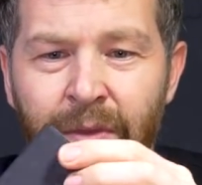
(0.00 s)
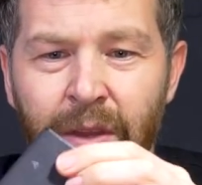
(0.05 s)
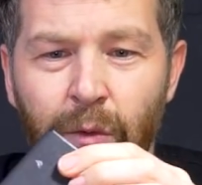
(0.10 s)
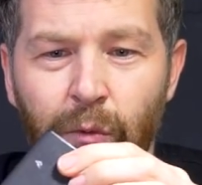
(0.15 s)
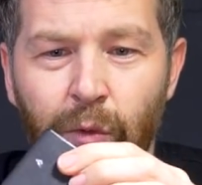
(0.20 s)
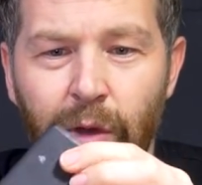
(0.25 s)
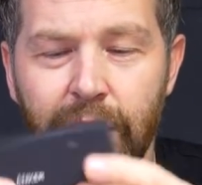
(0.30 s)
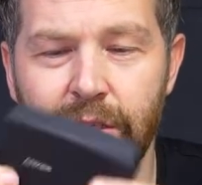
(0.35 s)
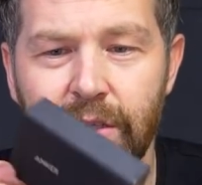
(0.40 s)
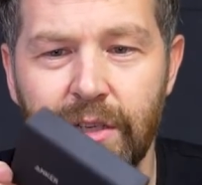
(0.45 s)

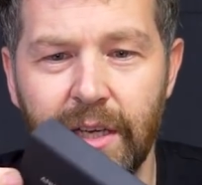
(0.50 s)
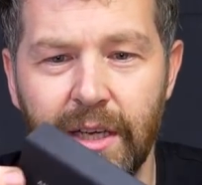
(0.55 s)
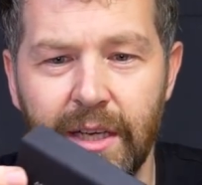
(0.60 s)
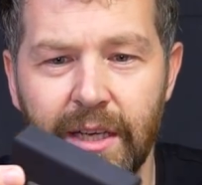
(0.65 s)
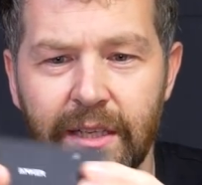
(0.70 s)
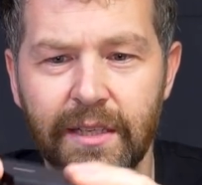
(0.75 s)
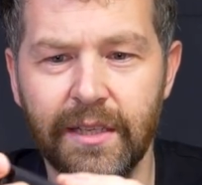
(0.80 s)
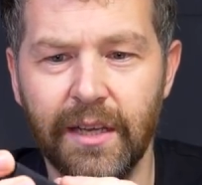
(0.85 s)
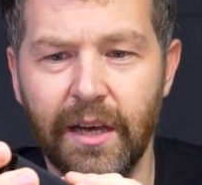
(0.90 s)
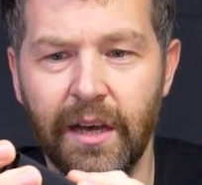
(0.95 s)
which
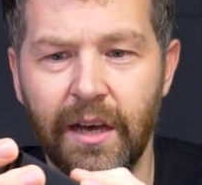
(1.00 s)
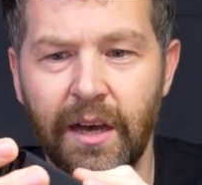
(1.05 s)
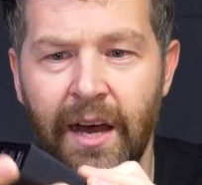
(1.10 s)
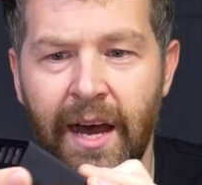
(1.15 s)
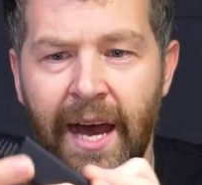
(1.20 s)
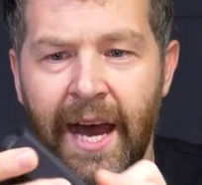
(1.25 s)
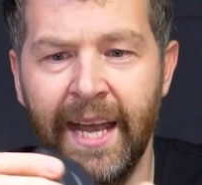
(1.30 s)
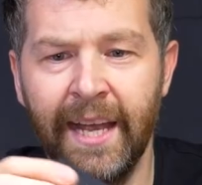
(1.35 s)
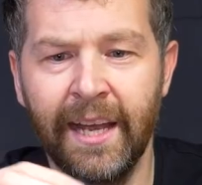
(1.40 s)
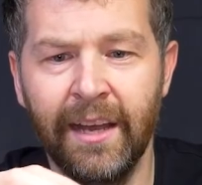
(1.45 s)
is
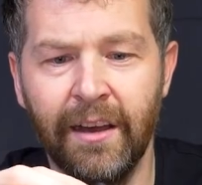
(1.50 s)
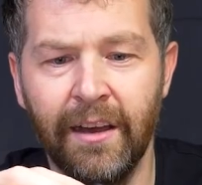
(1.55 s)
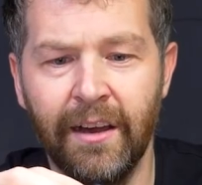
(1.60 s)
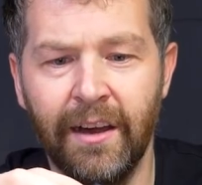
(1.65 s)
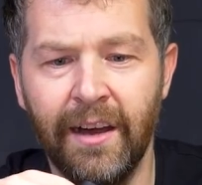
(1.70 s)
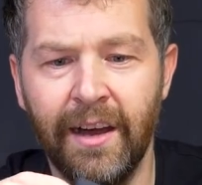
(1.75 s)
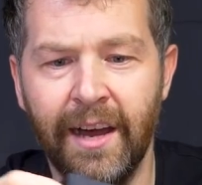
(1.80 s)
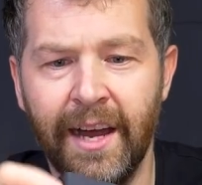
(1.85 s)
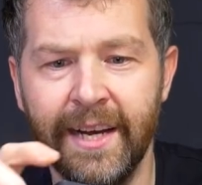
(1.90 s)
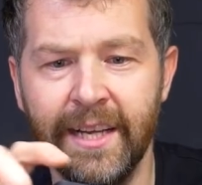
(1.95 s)

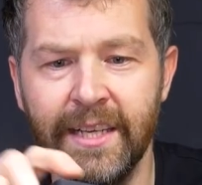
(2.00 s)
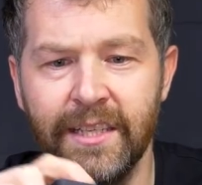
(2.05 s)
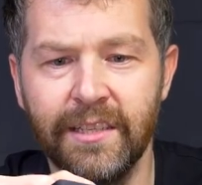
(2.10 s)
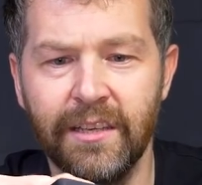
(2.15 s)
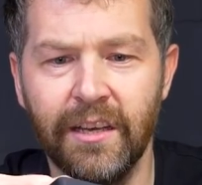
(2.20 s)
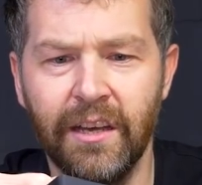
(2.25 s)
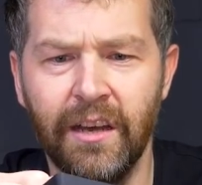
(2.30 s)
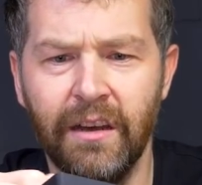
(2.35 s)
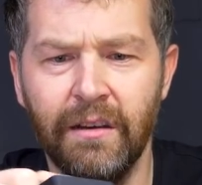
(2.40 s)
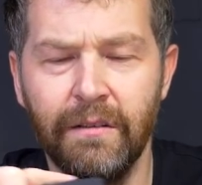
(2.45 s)
Anker, and it's
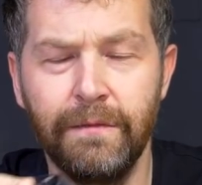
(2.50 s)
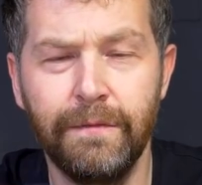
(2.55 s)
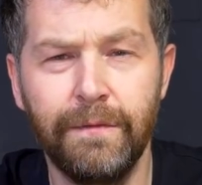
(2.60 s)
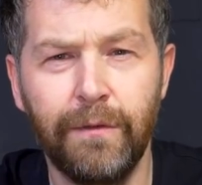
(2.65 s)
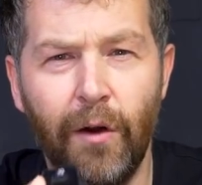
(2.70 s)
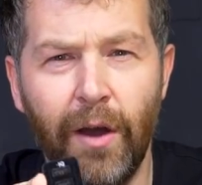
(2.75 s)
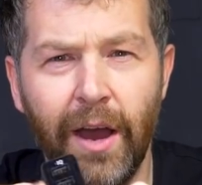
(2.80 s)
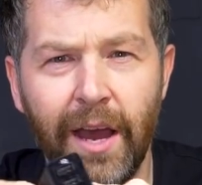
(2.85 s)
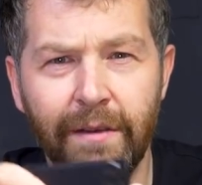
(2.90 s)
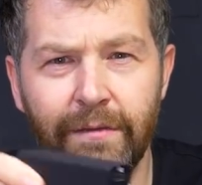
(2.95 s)
a
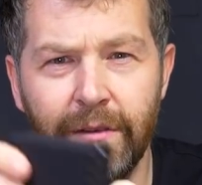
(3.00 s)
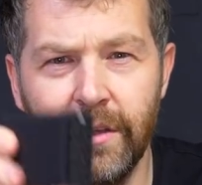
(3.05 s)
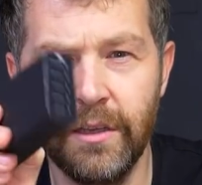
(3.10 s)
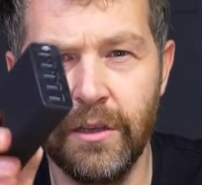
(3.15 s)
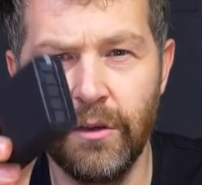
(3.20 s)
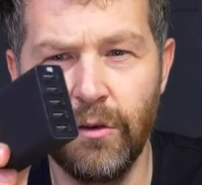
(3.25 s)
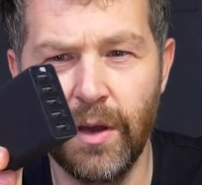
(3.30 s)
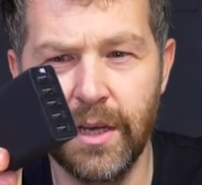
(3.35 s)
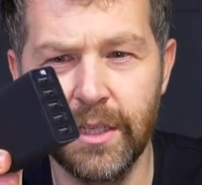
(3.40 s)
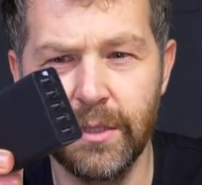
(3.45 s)
5
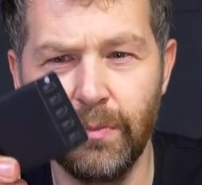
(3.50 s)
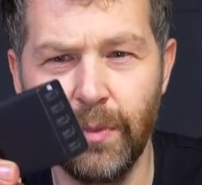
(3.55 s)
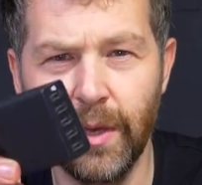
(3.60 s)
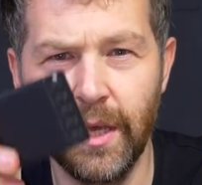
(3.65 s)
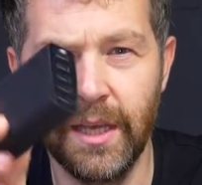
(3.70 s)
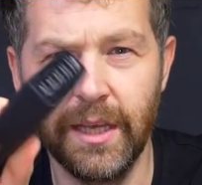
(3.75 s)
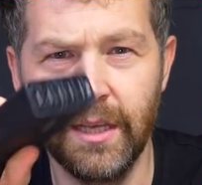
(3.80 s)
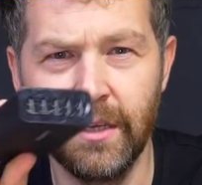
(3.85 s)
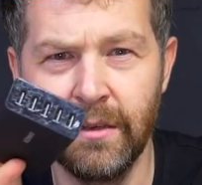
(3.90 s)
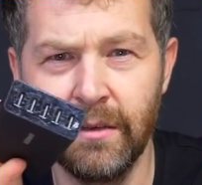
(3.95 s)

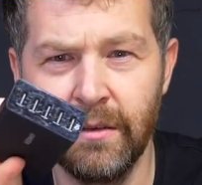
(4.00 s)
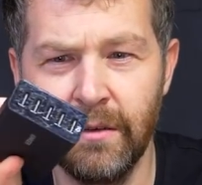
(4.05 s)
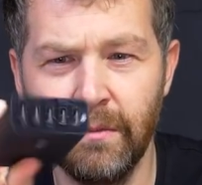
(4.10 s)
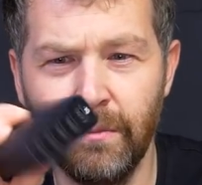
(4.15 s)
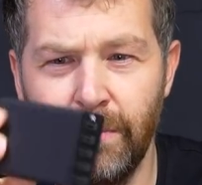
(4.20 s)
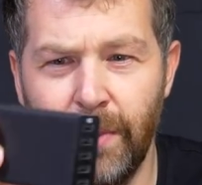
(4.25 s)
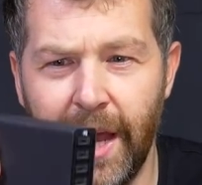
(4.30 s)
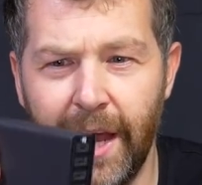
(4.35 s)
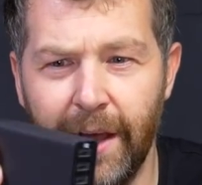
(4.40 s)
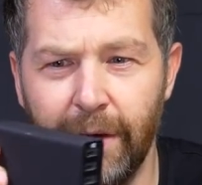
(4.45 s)
USB
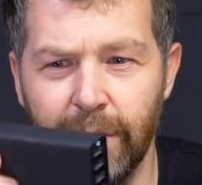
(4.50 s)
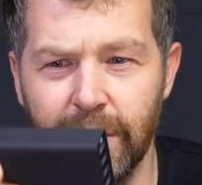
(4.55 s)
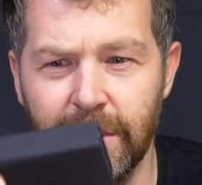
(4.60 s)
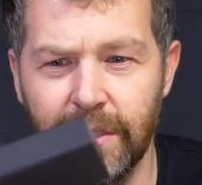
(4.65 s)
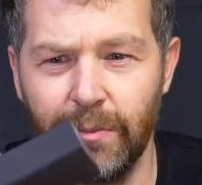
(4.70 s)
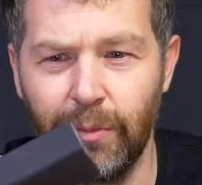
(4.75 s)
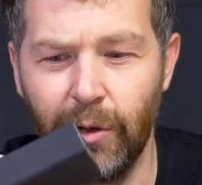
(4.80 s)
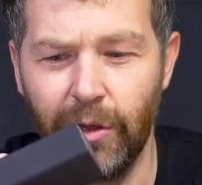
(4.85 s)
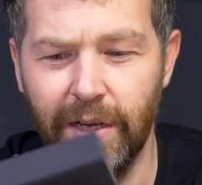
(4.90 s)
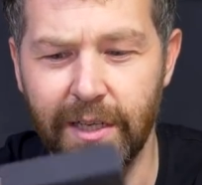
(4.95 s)
power
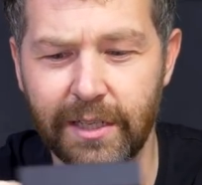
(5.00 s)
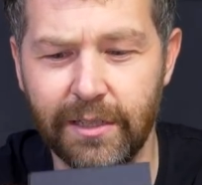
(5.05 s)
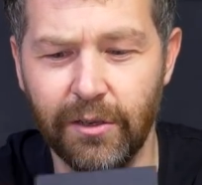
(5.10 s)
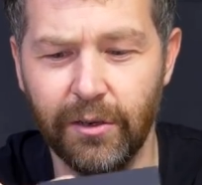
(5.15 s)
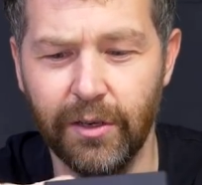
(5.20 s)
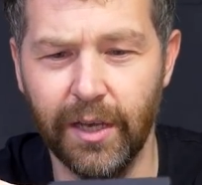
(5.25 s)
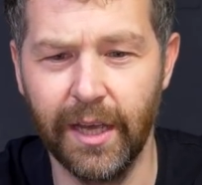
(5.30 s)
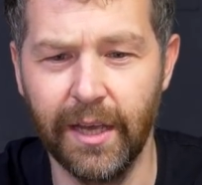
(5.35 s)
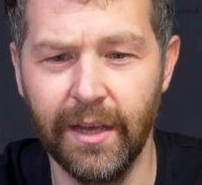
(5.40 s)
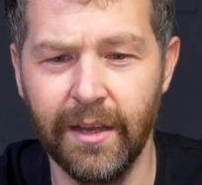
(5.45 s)
supply
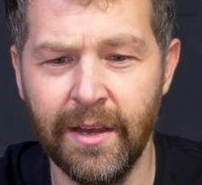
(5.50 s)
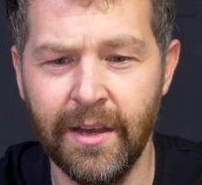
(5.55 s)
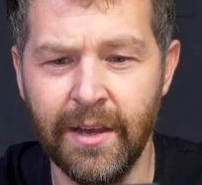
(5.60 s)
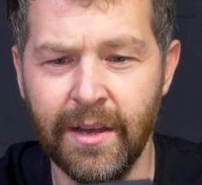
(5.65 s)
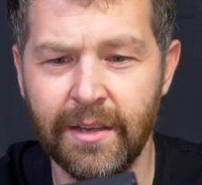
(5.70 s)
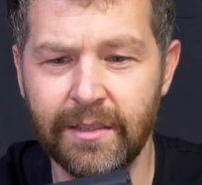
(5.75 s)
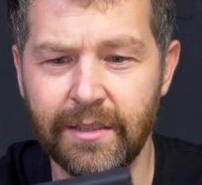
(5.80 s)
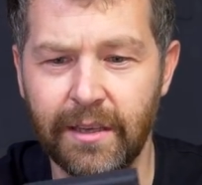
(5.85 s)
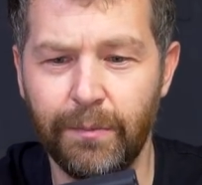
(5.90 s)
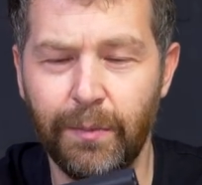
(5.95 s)
socket. So